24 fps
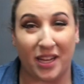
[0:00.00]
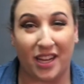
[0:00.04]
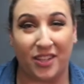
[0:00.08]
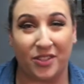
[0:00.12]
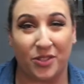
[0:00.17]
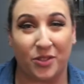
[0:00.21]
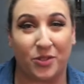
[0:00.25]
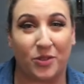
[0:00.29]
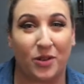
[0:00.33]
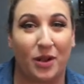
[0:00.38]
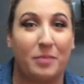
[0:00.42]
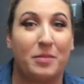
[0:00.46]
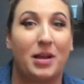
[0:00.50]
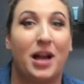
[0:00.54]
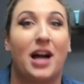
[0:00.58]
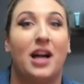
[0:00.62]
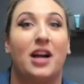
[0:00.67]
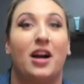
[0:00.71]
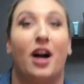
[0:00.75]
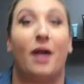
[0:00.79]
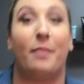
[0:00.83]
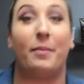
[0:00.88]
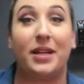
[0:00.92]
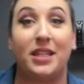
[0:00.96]
also so I'm not
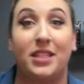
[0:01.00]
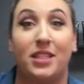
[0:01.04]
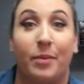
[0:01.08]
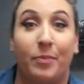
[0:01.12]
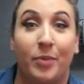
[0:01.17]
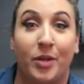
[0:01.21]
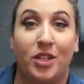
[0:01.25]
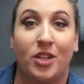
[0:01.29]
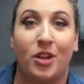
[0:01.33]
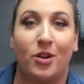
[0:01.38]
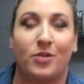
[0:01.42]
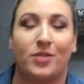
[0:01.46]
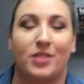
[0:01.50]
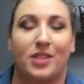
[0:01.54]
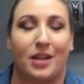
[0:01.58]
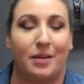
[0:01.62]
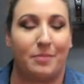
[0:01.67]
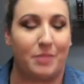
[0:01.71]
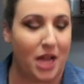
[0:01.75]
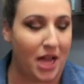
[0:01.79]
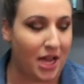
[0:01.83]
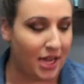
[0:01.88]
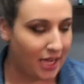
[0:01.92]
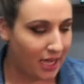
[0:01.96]
on my tippy toes and I'm
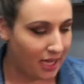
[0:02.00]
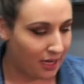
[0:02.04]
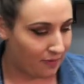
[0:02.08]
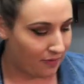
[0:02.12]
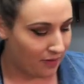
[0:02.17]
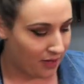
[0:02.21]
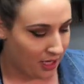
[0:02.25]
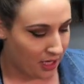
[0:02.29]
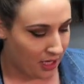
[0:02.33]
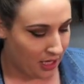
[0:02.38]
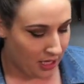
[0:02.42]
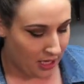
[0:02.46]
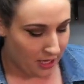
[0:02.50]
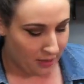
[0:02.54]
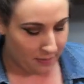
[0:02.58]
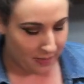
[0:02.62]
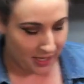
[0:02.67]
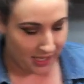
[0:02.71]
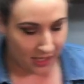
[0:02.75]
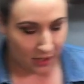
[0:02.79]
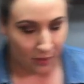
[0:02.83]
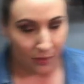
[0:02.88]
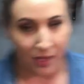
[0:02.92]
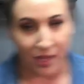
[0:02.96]
not kind of
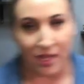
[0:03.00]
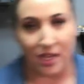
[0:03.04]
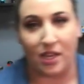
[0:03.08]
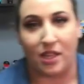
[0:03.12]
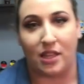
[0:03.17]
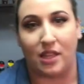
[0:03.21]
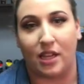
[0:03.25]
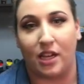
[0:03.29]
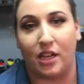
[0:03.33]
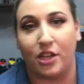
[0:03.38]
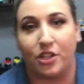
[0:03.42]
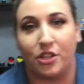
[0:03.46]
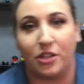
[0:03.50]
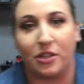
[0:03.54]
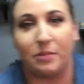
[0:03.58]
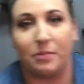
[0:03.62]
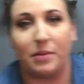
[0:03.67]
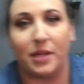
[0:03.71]
messing with anything I shouldn't